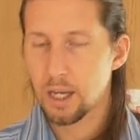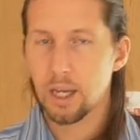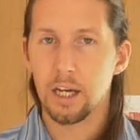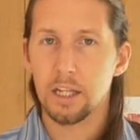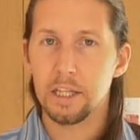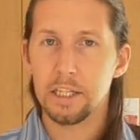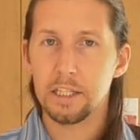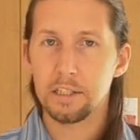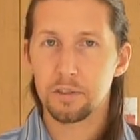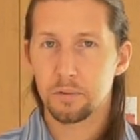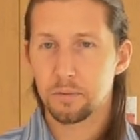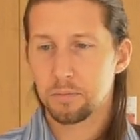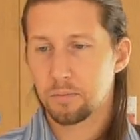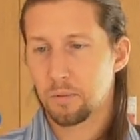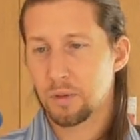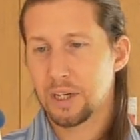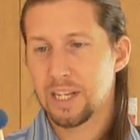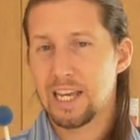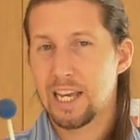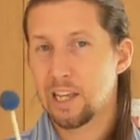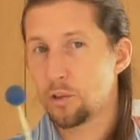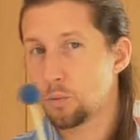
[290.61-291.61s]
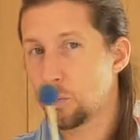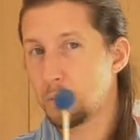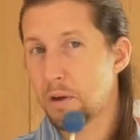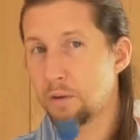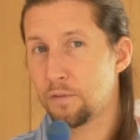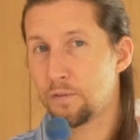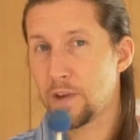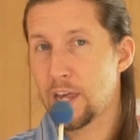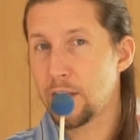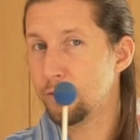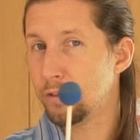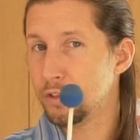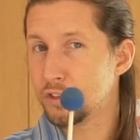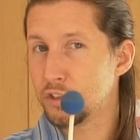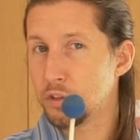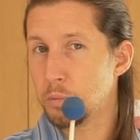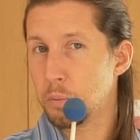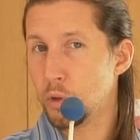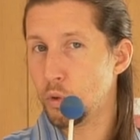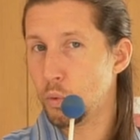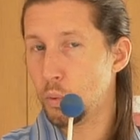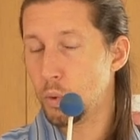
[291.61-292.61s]
And this one here is one of my favorites, the
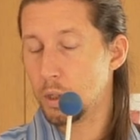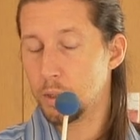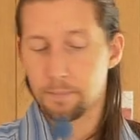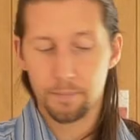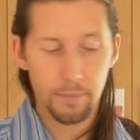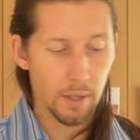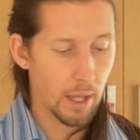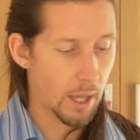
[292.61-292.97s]
blue one.